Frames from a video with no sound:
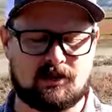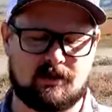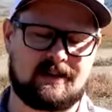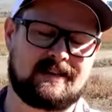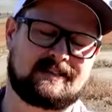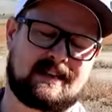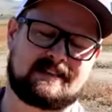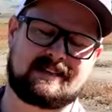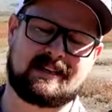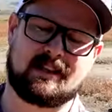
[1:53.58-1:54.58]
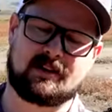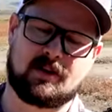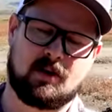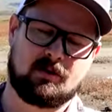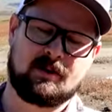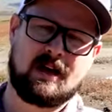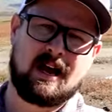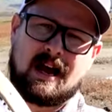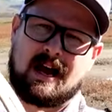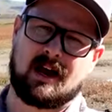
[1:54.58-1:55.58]
sure that it is a silicone
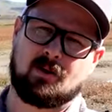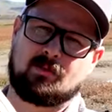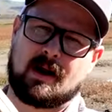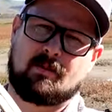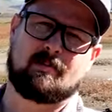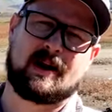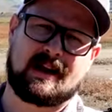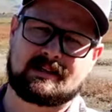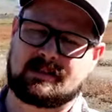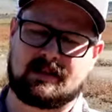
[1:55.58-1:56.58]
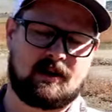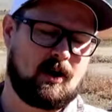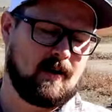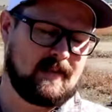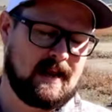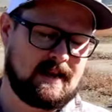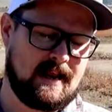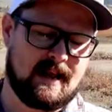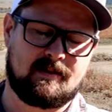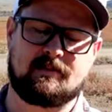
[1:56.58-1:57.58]
rubber basket on that
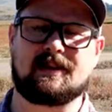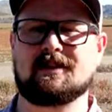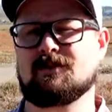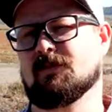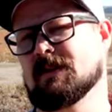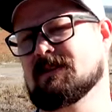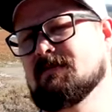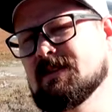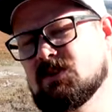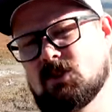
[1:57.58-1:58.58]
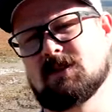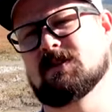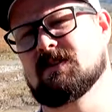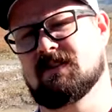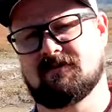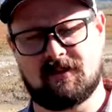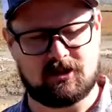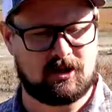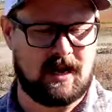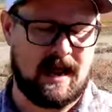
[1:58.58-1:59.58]
net, because you want it to be as gentle to the
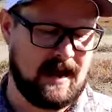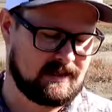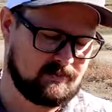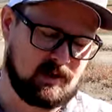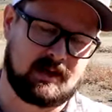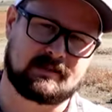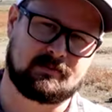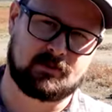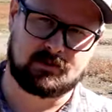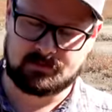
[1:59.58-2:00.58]
fish as possible.